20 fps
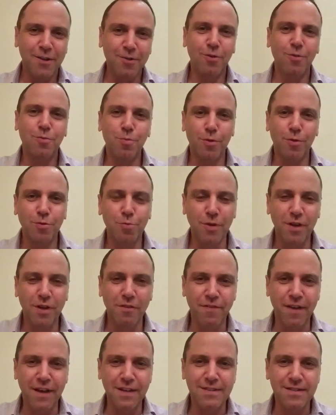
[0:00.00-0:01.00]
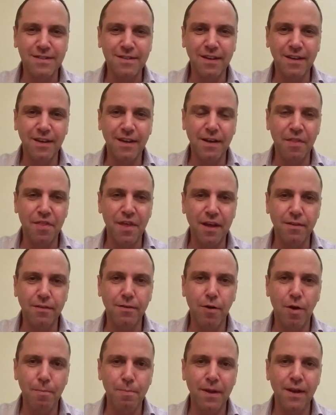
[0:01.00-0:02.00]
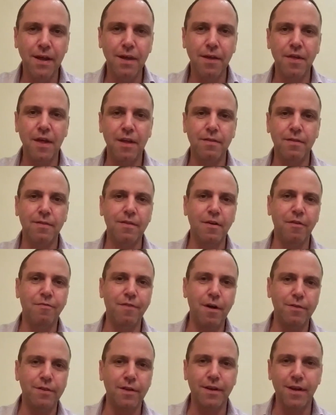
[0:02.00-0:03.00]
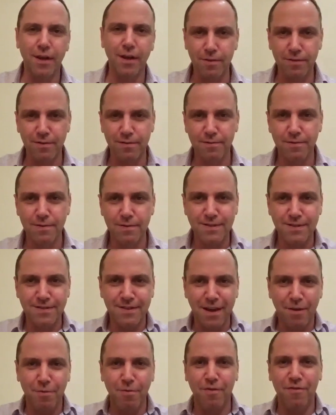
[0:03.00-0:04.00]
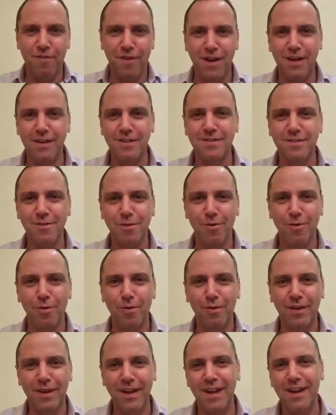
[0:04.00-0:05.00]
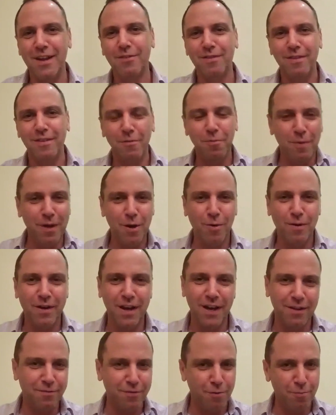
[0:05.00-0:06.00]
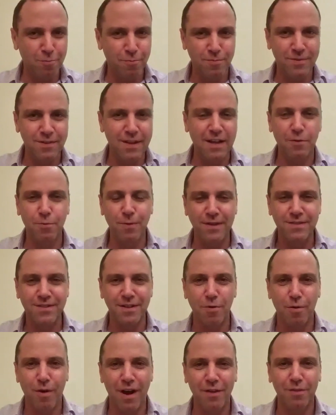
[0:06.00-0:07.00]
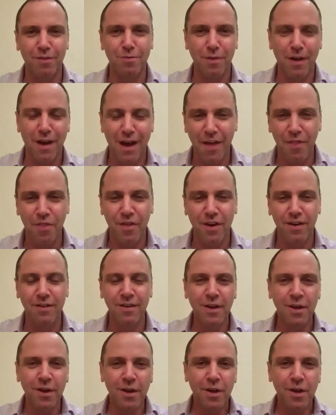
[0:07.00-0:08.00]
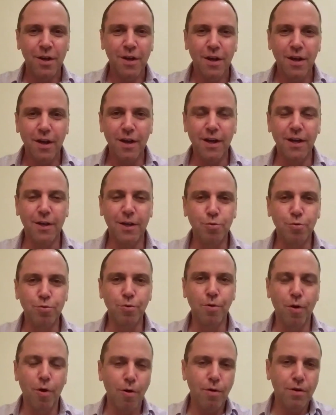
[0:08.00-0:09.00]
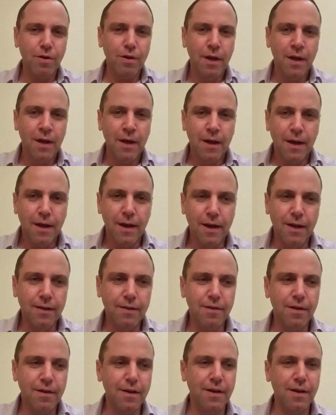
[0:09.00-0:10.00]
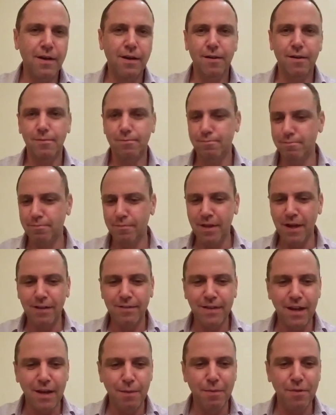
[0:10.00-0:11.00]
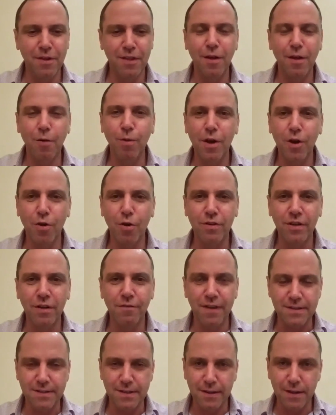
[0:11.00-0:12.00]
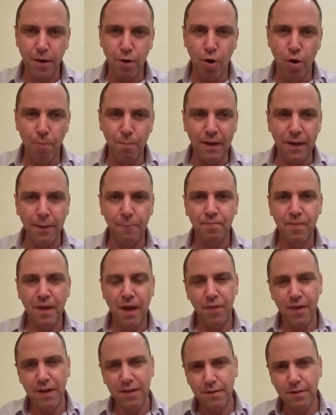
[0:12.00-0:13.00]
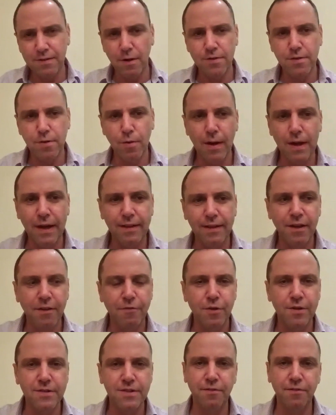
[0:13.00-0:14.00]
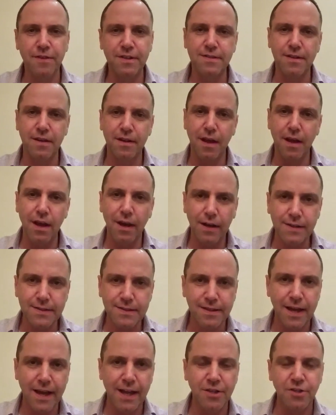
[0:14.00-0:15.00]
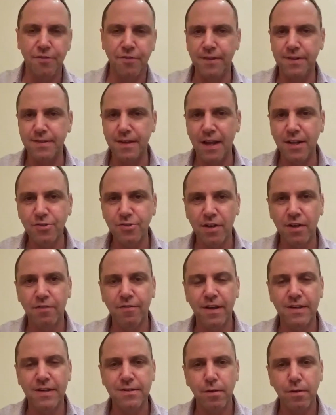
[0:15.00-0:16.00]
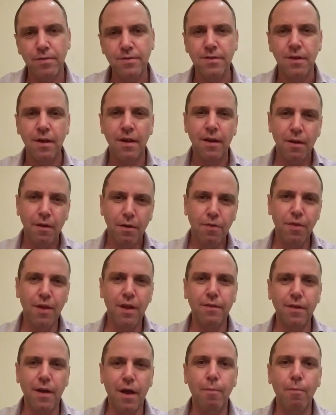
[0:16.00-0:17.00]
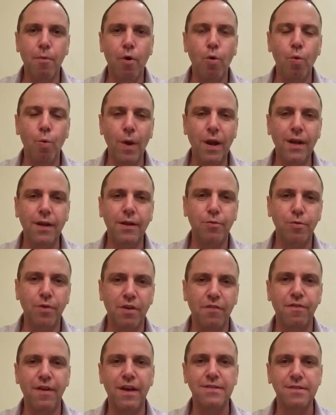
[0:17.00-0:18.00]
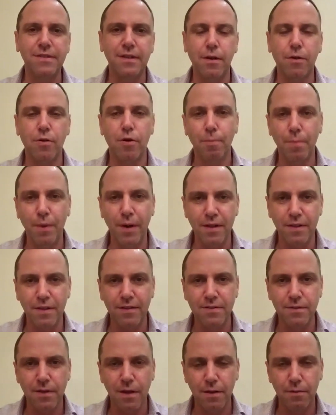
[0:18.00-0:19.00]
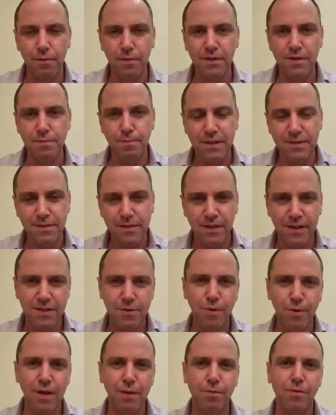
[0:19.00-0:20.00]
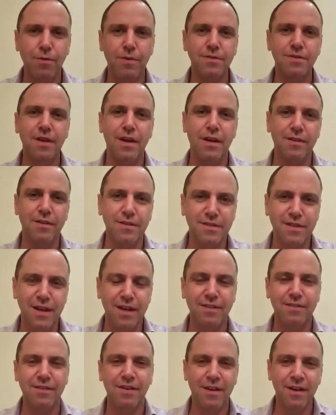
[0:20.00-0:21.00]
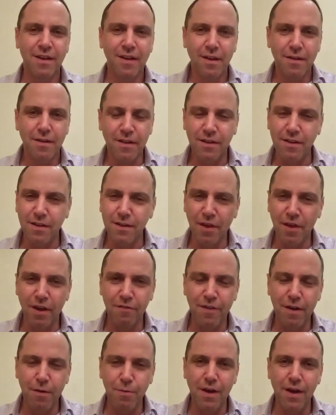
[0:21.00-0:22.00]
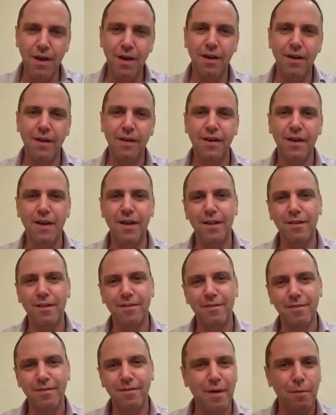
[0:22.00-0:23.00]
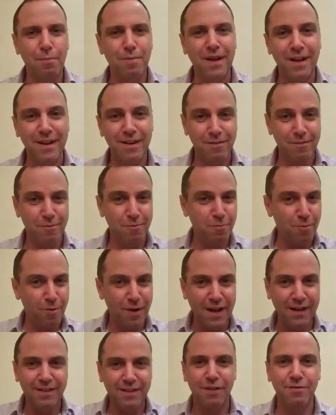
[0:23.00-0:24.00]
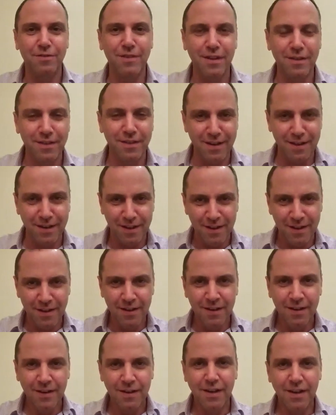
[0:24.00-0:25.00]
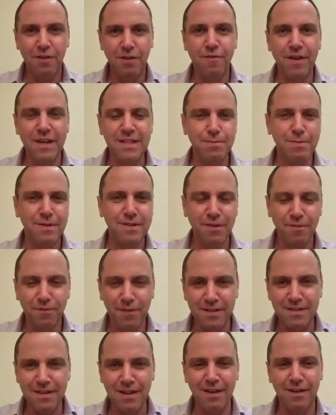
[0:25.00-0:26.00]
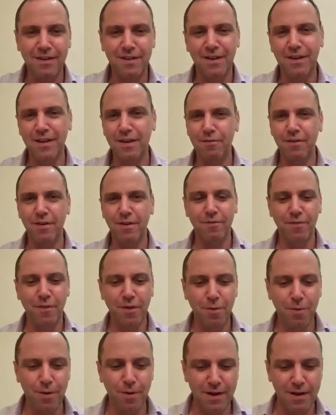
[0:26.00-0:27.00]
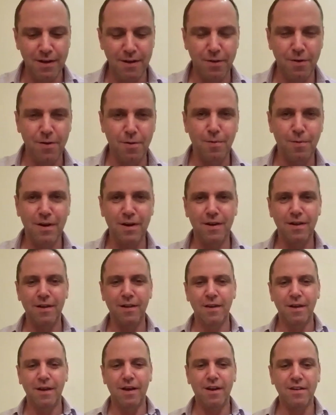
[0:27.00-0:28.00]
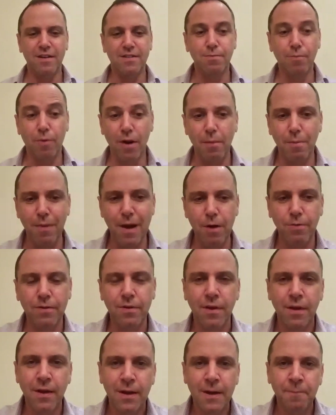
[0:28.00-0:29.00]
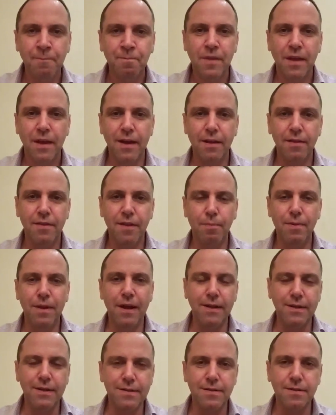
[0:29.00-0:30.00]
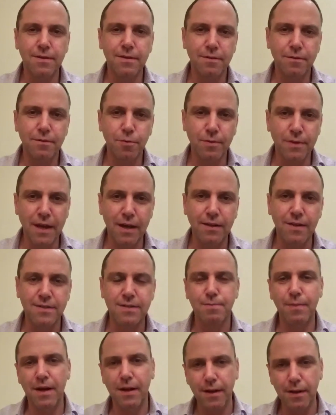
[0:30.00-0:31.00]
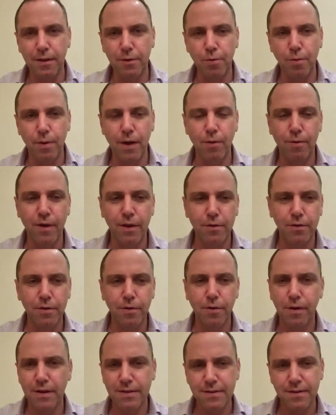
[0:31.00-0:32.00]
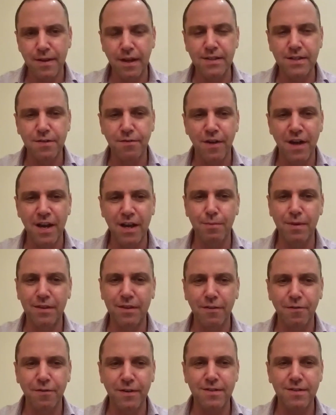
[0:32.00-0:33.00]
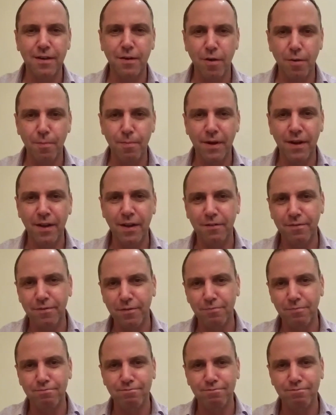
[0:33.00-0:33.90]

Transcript: I don't want to invest in that company that the founder cannot sacrifice or cannot relocate from that reason or other to New York. And they are telling me that they will not invest in the company. I think there's also a difference if it's an early stage, if it's angel investors, then they are more willing to invest in a company that is based in Israel because they understand that they are very early and their plan right after the investments, if it's like even a few, a small amount, the plan is to take this money and to relocate to the US, then it's fine. But if it's a company